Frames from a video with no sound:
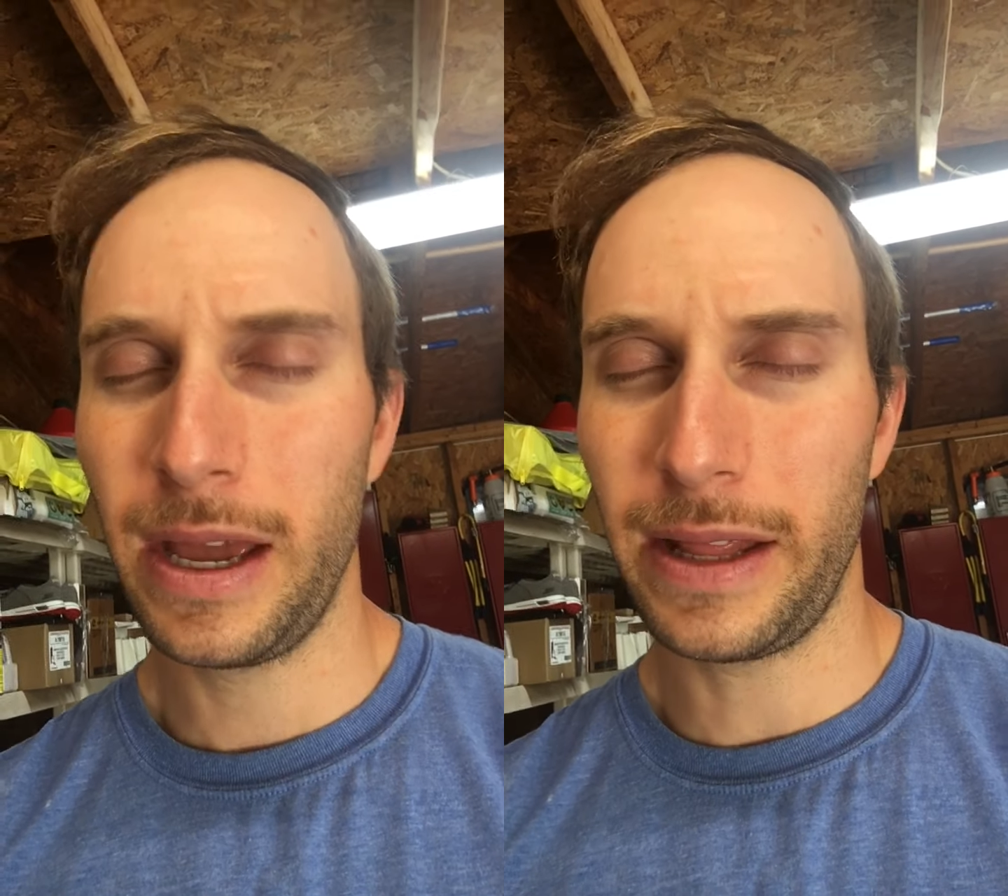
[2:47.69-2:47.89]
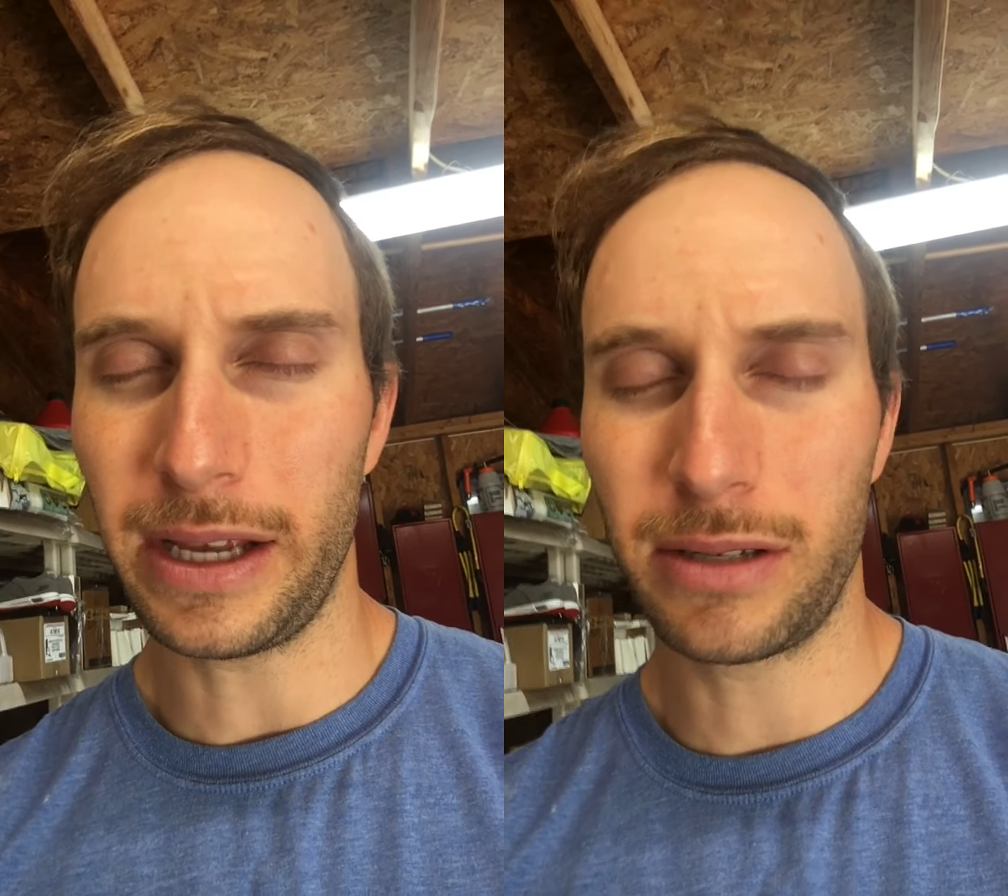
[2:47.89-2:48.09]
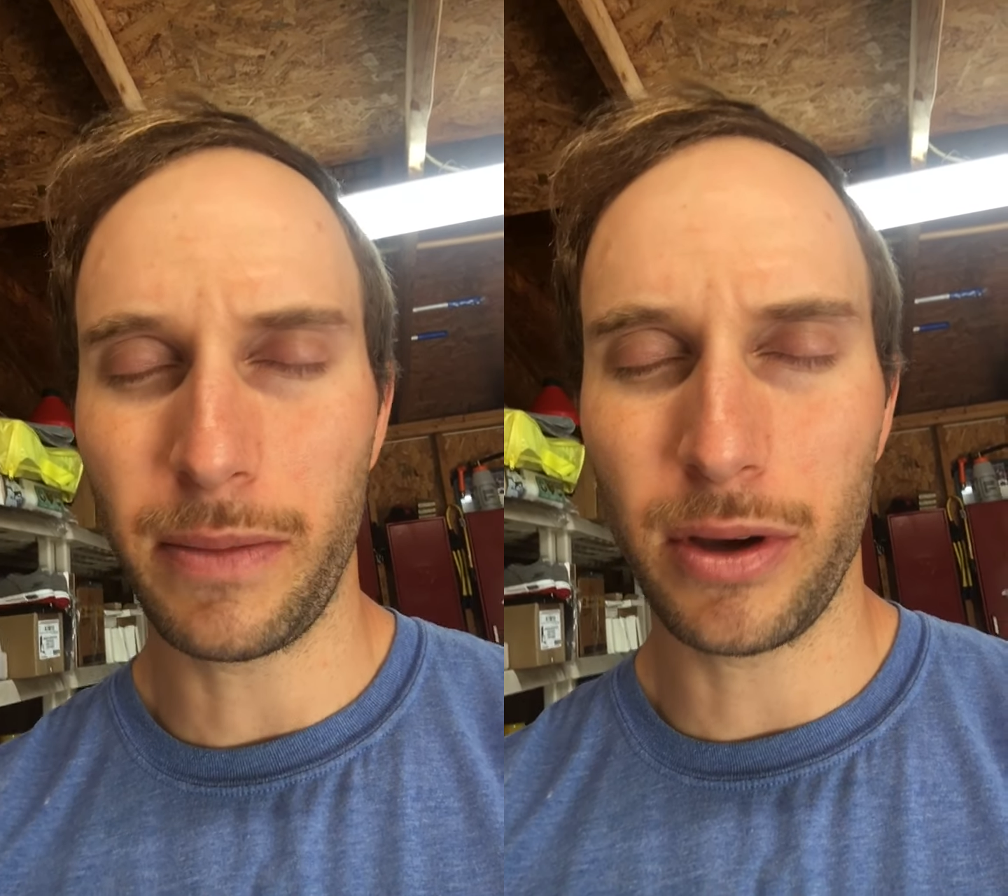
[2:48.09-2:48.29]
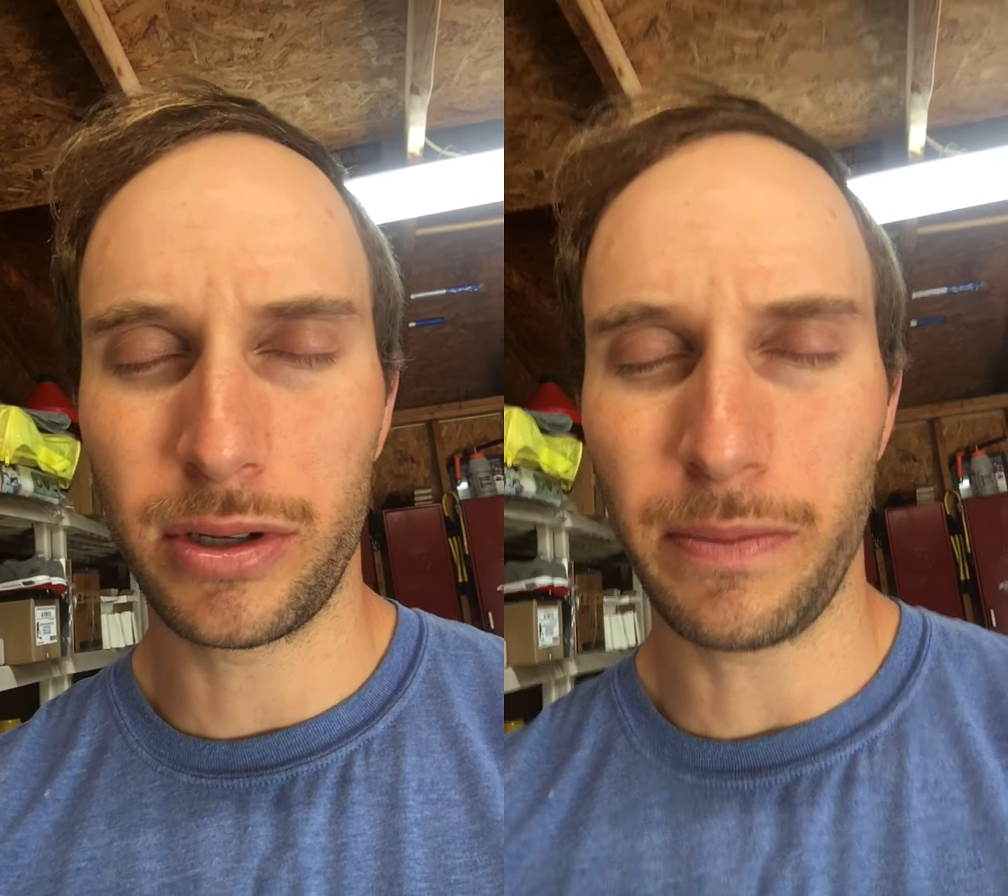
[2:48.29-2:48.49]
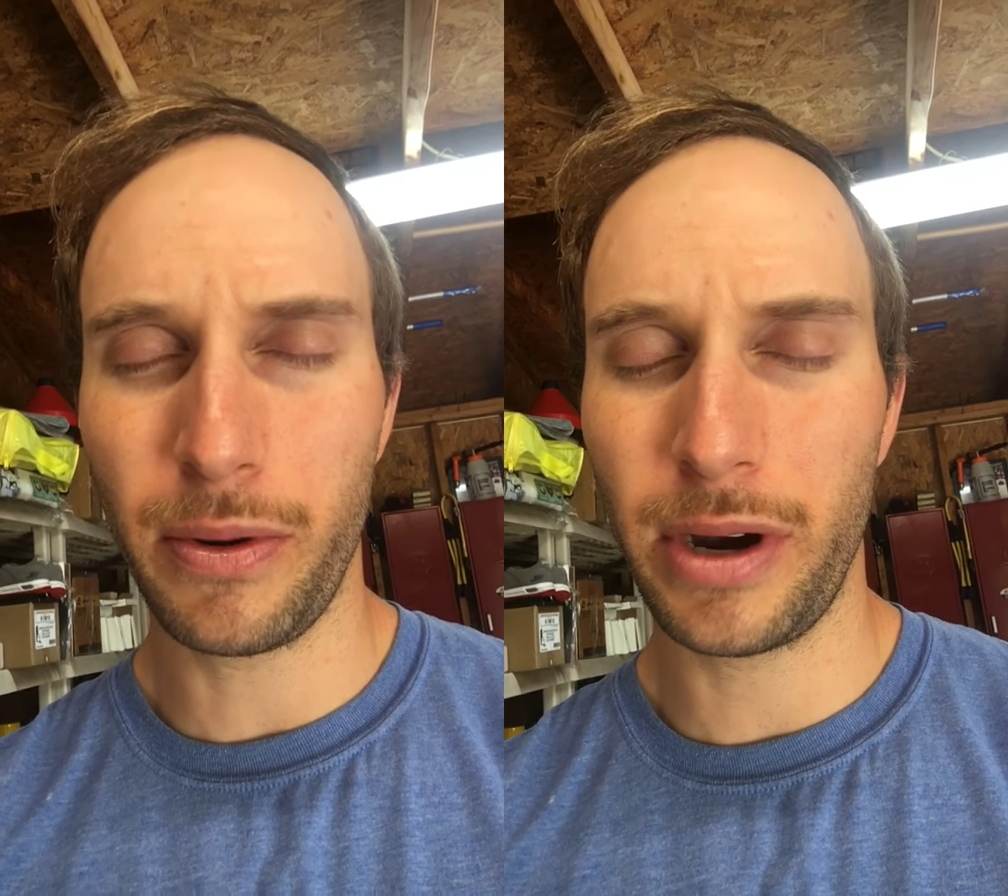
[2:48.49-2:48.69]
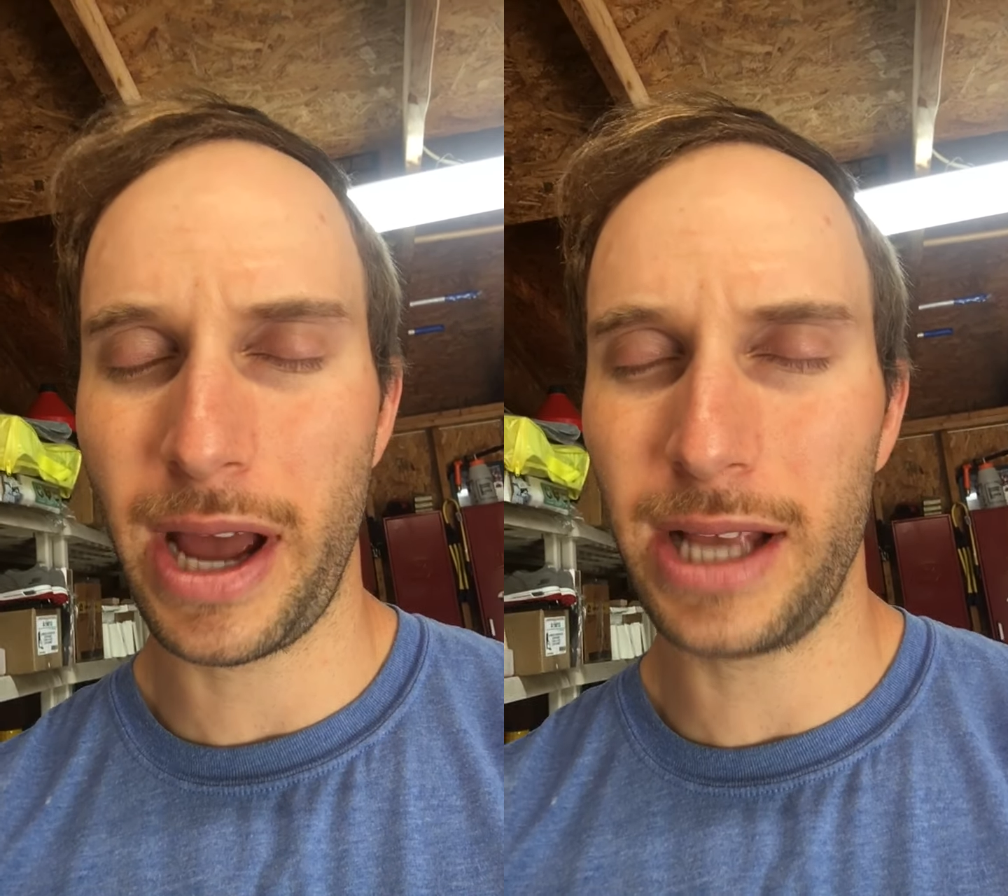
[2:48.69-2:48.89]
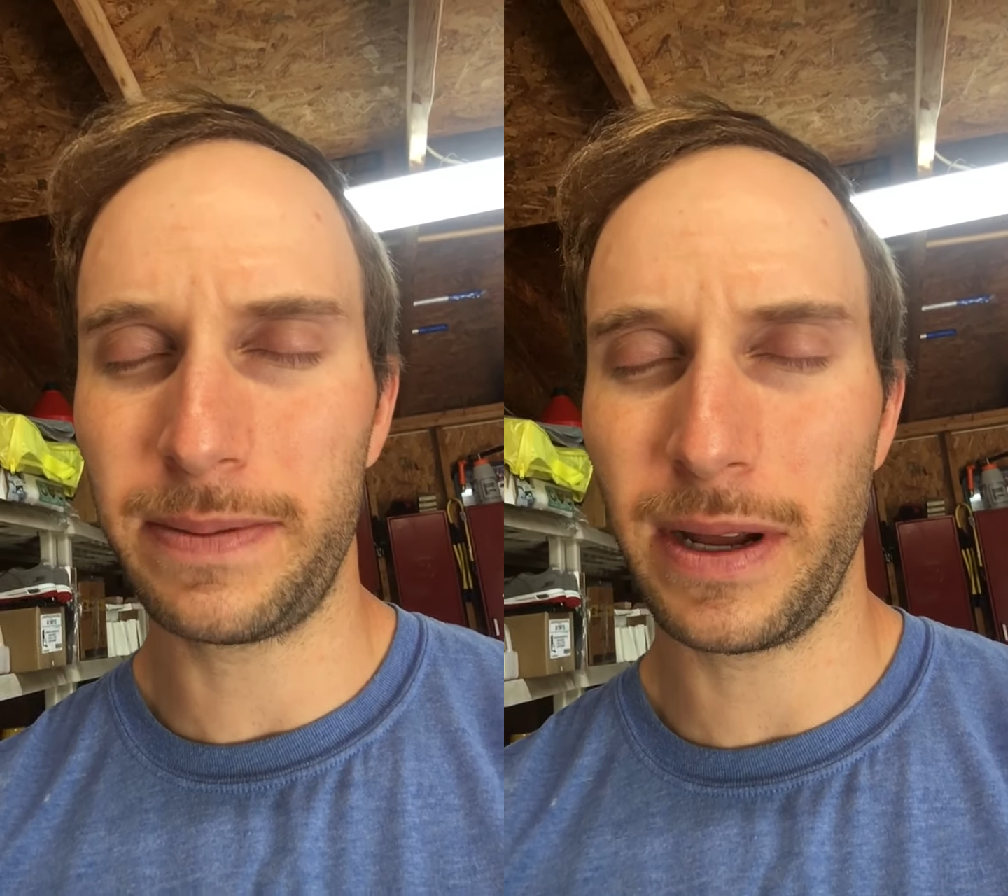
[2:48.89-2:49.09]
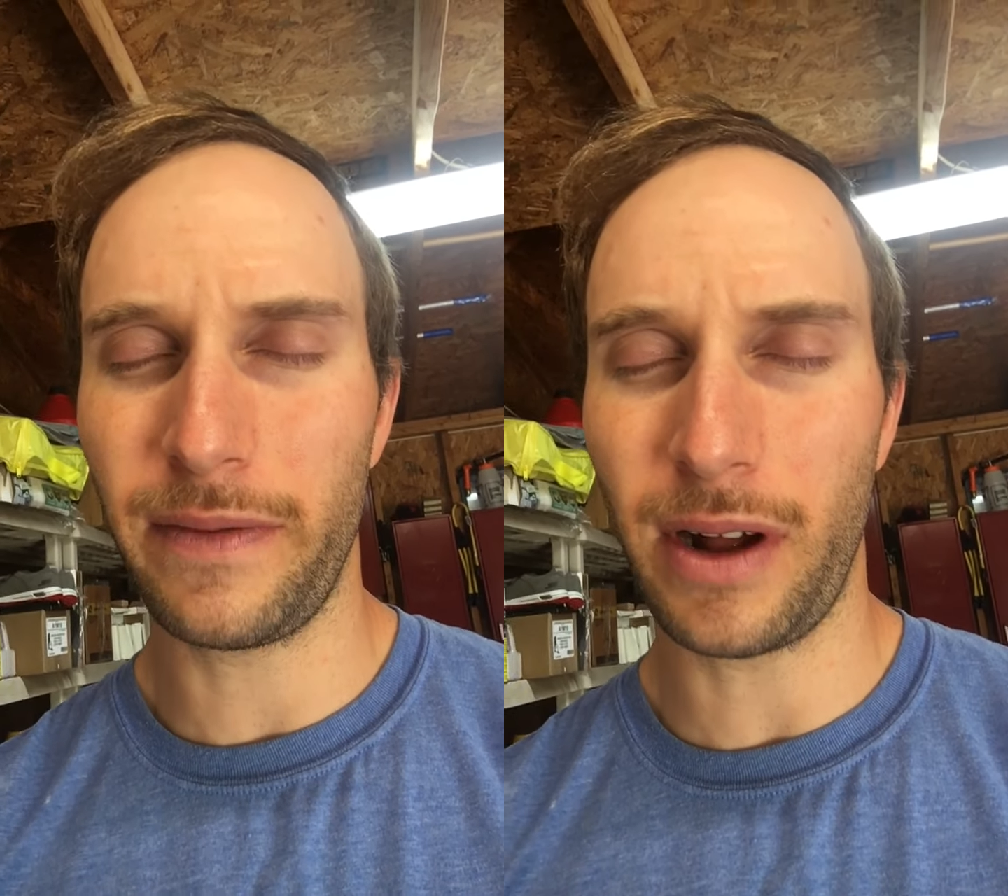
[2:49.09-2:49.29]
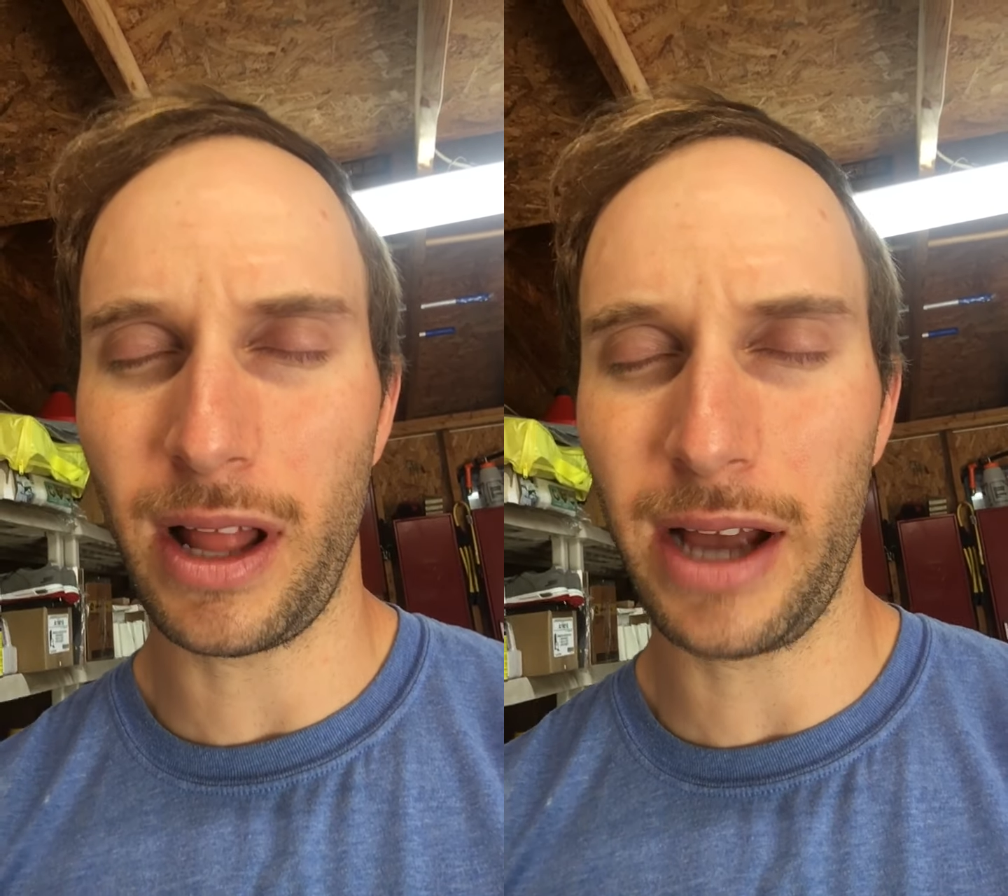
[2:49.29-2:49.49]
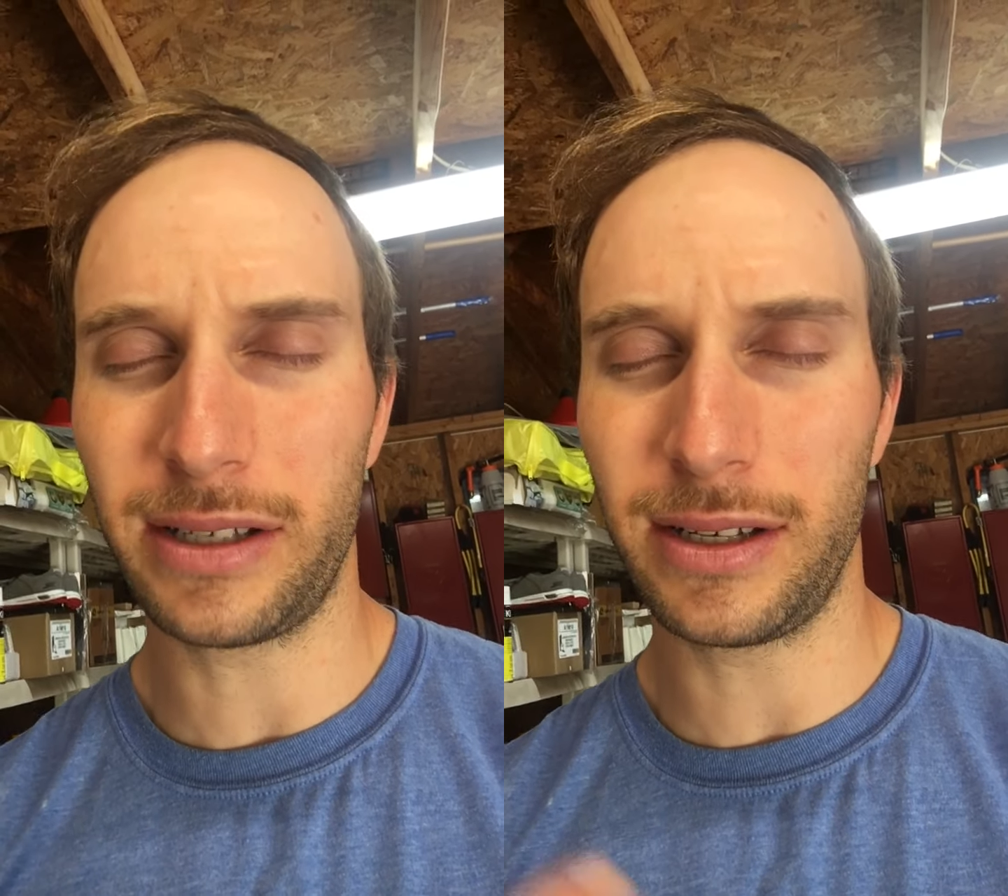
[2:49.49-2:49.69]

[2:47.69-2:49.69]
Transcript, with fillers: And that's the most important aspect of our lives